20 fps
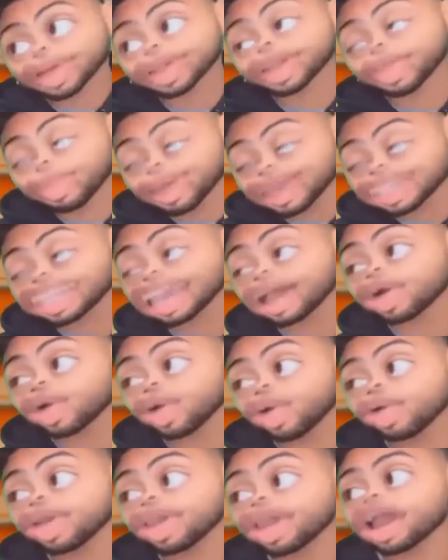Well, it depends
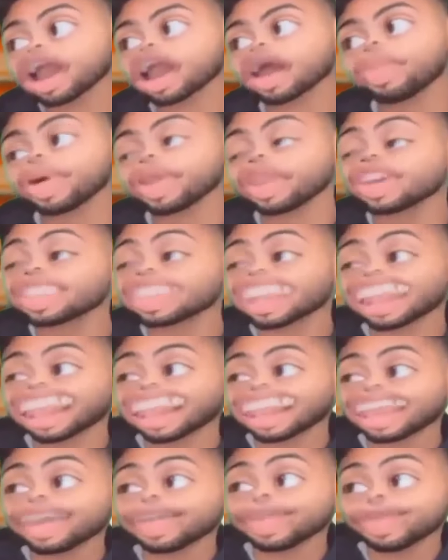how cool you are, but there's
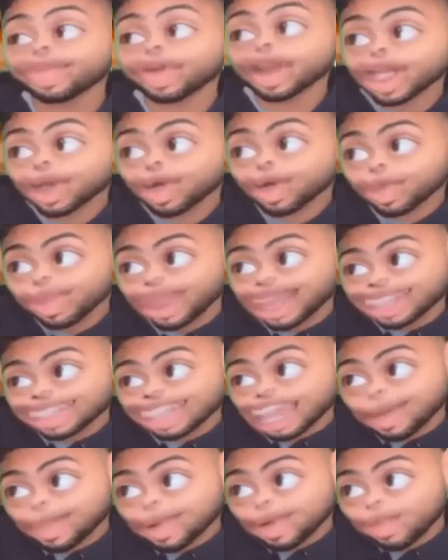an elite friend group
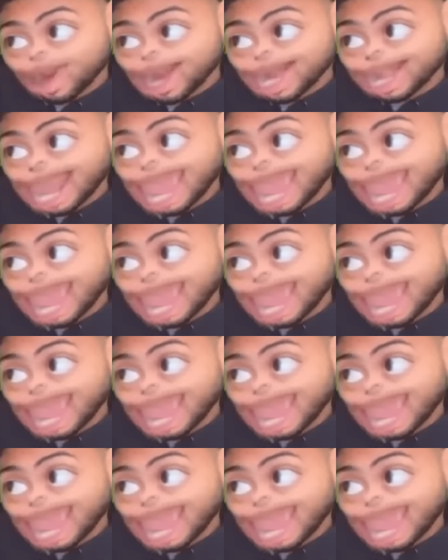that's coming